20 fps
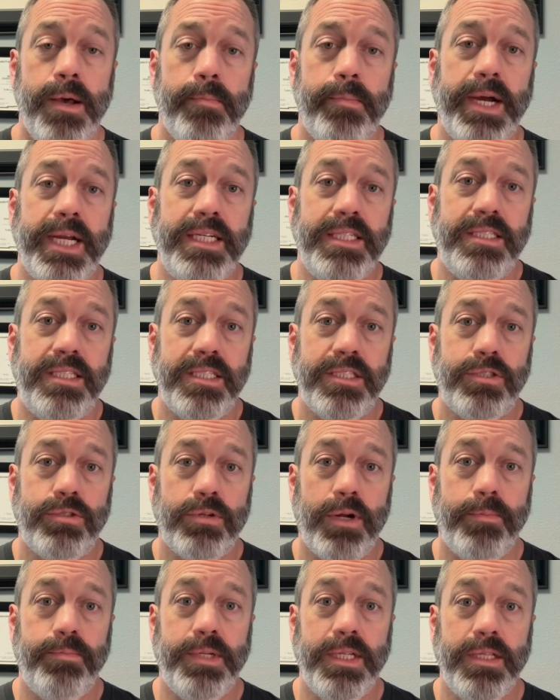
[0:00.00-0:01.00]
by
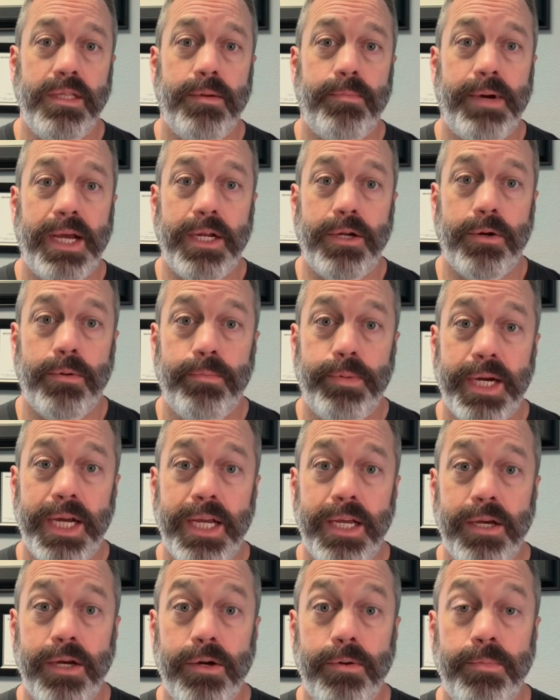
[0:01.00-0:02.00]
disrupting the
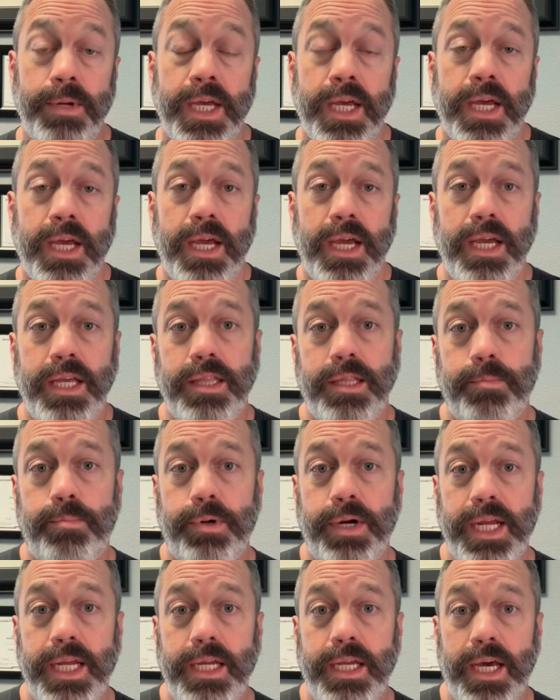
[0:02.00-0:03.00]
microbiome and the
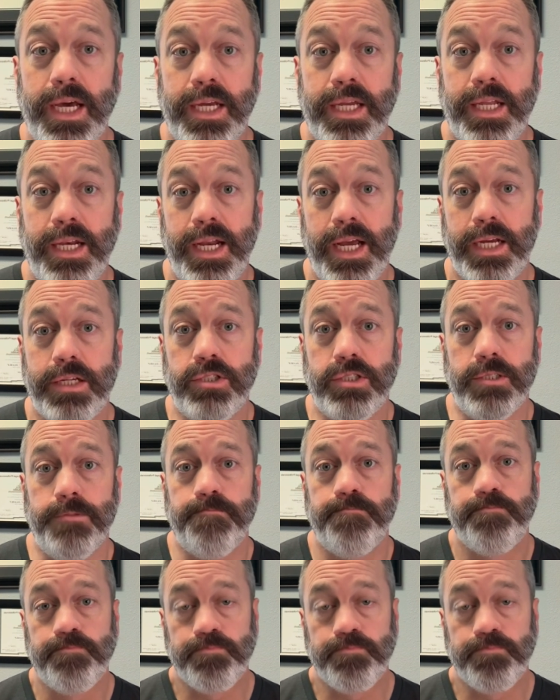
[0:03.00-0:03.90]
brain gut connection.